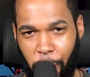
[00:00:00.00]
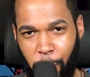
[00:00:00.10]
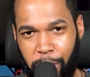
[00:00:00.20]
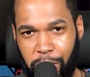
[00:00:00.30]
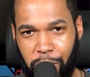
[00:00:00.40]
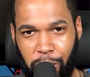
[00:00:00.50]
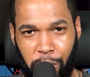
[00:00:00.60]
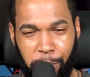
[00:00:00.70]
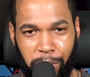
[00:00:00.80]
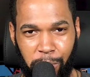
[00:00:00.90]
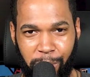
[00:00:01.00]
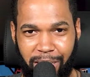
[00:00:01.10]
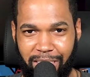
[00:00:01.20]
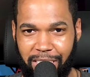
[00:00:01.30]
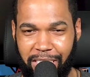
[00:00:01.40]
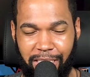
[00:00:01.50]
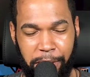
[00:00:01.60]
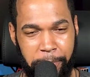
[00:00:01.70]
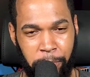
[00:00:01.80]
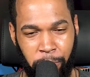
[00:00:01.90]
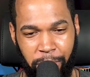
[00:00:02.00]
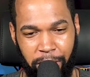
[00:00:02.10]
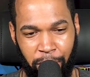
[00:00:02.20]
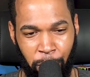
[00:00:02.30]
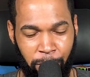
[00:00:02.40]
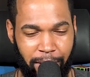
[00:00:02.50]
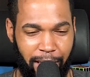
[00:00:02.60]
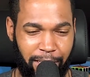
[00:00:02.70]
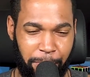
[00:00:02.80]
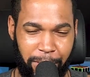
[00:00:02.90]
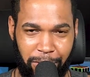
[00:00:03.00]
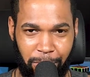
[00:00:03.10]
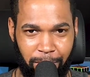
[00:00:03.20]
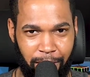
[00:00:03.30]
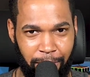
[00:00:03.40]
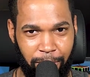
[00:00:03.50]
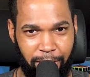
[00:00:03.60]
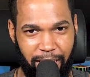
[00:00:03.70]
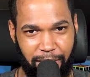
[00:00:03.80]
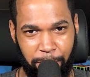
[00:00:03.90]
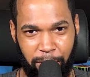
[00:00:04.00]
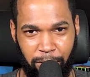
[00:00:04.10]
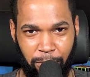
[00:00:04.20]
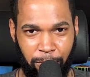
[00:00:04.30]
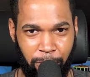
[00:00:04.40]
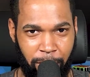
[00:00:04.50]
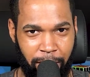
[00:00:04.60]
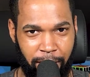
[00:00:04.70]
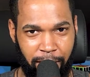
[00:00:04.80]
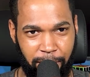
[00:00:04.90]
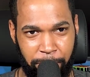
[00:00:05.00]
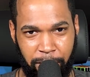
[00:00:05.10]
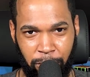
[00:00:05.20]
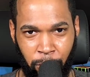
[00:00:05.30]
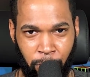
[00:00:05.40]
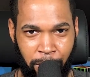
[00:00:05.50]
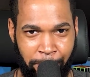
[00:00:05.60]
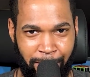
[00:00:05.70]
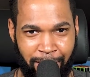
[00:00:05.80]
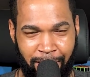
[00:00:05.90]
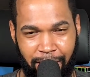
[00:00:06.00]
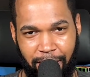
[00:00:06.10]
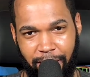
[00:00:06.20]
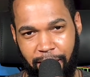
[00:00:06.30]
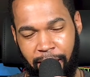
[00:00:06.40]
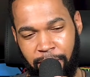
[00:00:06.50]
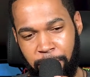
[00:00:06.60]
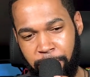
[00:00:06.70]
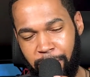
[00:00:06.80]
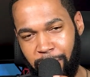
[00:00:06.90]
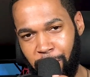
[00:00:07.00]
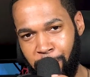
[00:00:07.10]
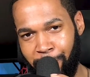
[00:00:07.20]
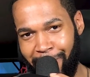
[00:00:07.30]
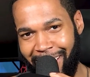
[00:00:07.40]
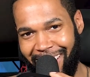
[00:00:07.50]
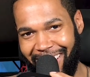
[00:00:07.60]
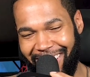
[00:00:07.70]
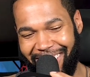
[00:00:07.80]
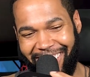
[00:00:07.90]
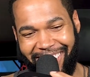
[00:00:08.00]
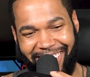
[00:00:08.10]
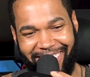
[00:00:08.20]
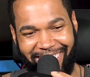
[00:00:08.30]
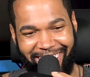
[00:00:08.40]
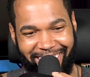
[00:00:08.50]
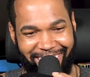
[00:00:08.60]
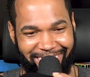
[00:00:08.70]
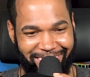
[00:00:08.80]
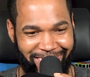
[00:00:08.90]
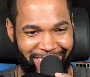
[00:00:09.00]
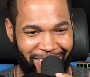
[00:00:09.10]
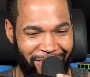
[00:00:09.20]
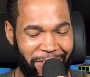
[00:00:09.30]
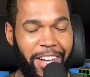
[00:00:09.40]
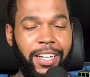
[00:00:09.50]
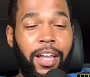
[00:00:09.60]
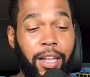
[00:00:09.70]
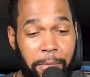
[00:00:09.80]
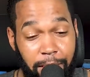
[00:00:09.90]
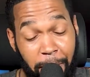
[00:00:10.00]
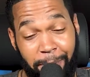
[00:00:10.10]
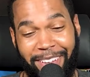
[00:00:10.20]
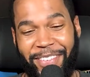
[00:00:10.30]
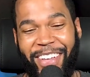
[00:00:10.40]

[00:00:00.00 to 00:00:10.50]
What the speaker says: What you do between the sheets is between you and that special lover, that special friend, that special woman, that special man. Oh, yeah. So, now let me stop playing.